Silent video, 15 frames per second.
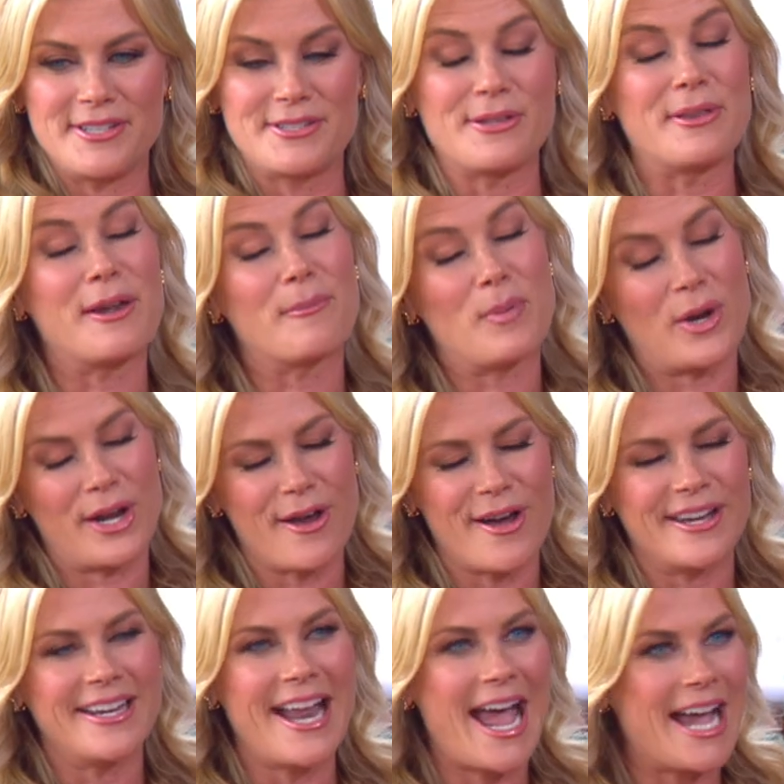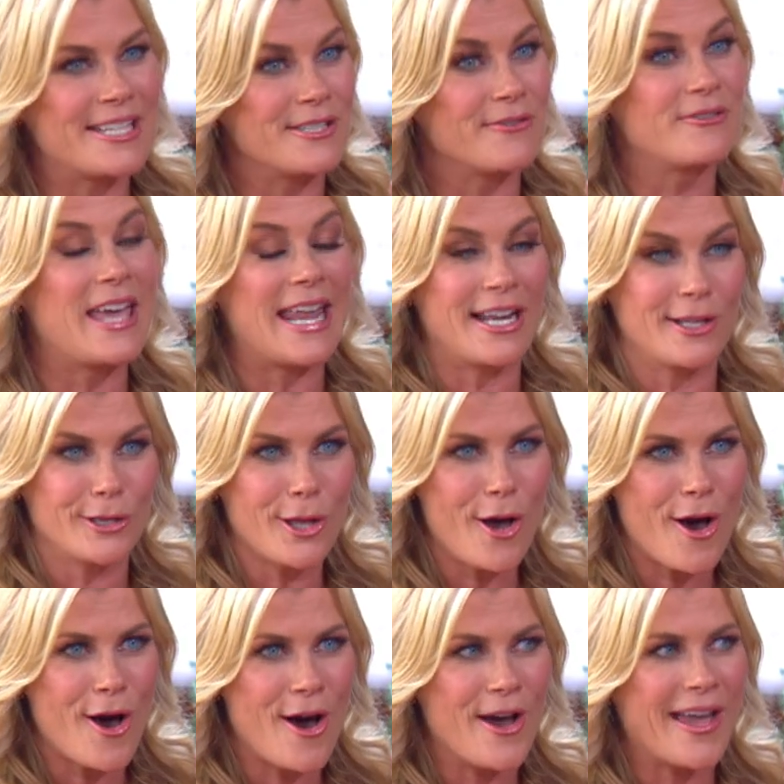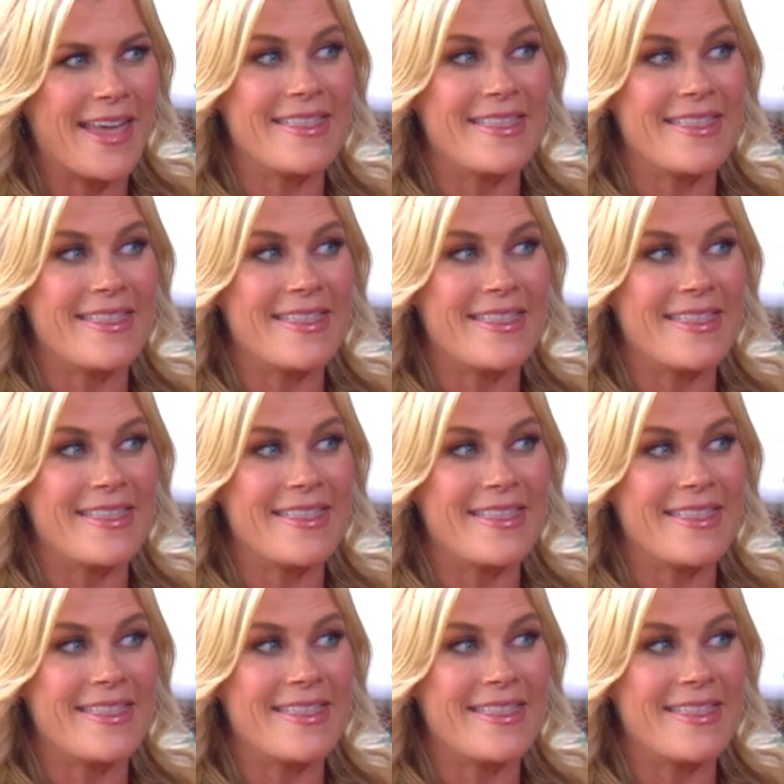so they're putting on an act of getting along.